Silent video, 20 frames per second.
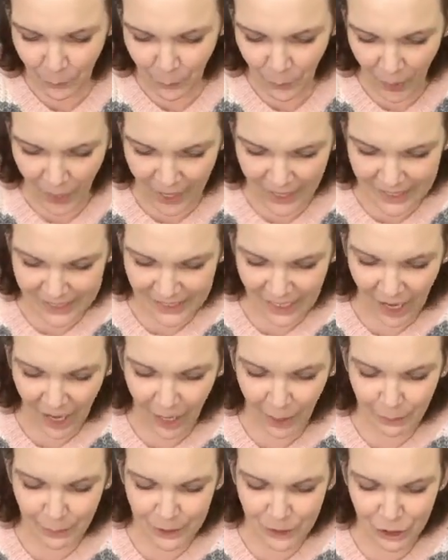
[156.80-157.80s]
was
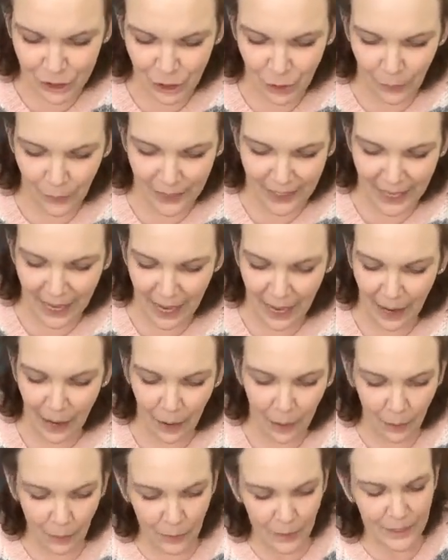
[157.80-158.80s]
I was showing
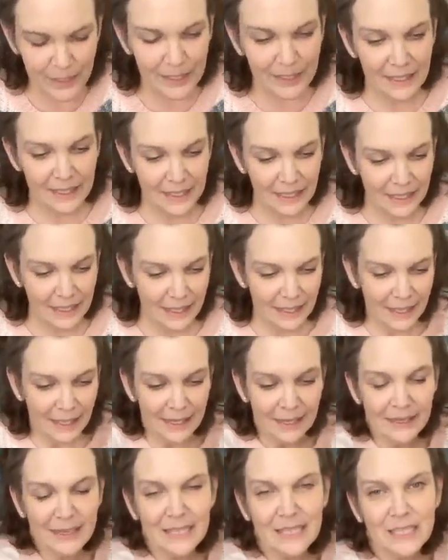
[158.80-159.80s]
how
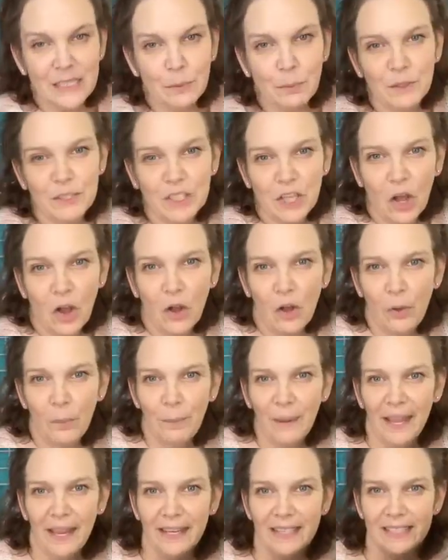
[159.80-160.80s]
this was all
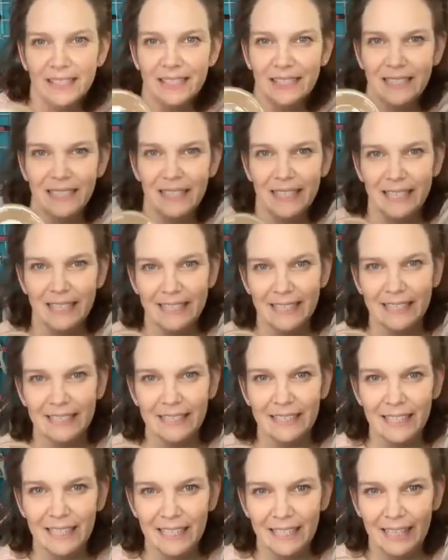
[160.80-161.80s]
painted
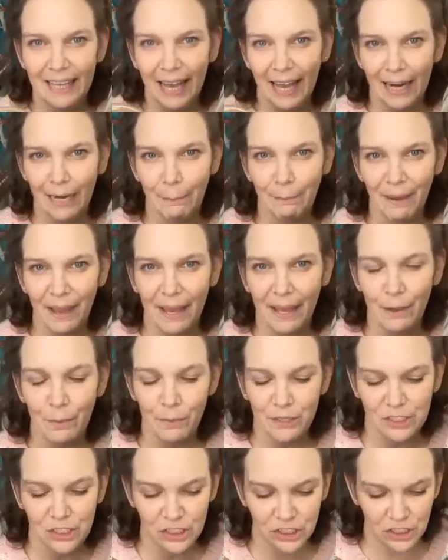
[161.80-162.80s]
in Canopy,
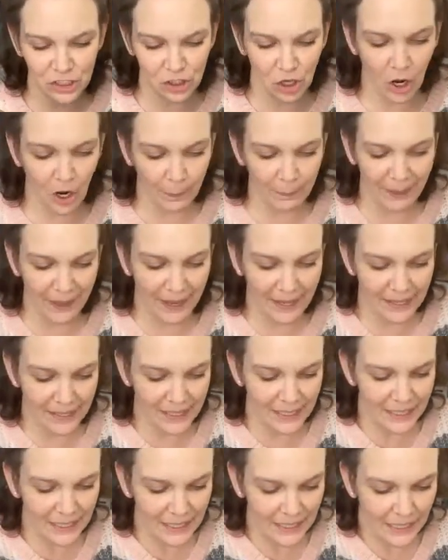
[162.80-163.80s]
which is a chalk
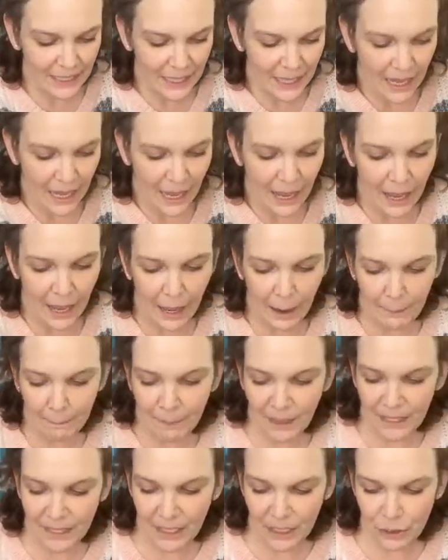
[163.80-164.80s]
paint
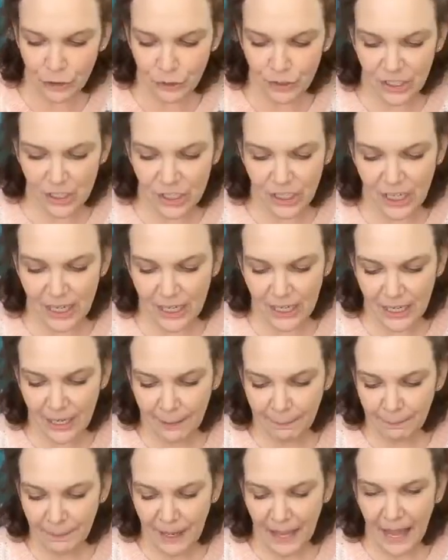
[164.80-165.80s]
by Country Chic.
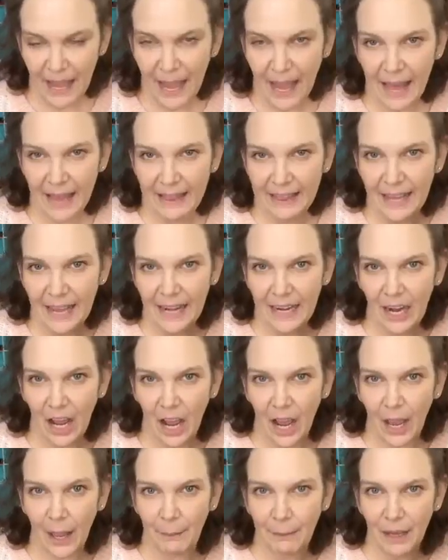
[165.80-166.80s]
And then
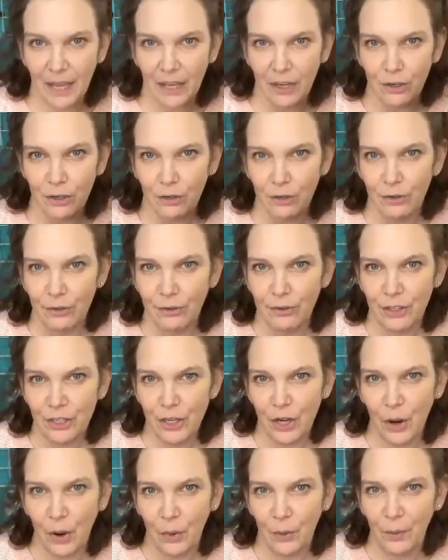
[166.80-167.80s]
I'm, you
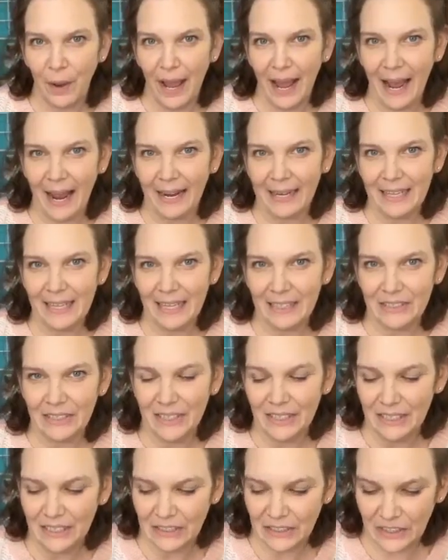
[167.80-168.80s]
know, adding a
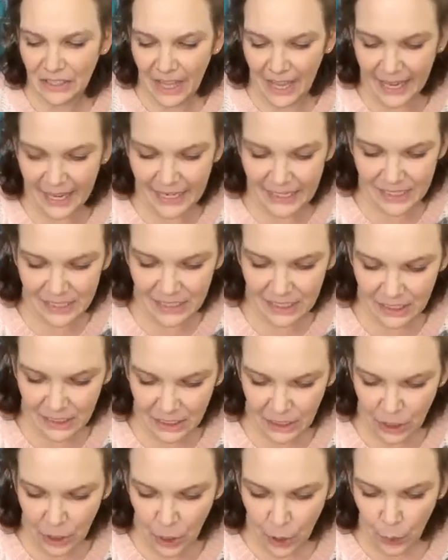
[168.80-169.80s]
little light,
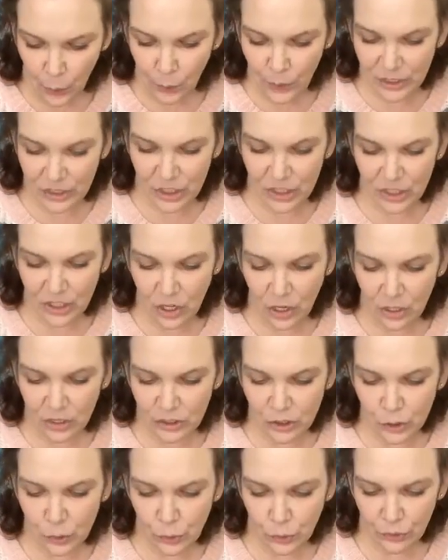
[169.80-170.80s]
which is called
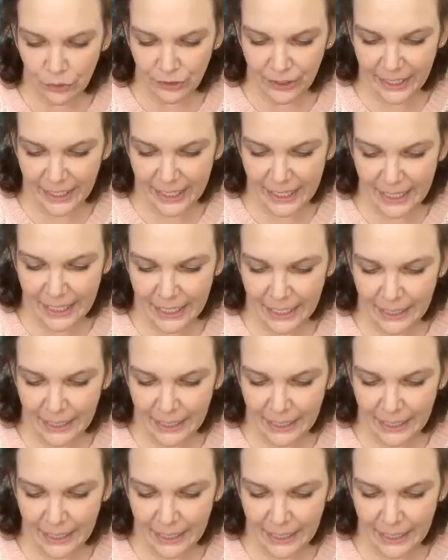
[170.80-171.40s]
Souris.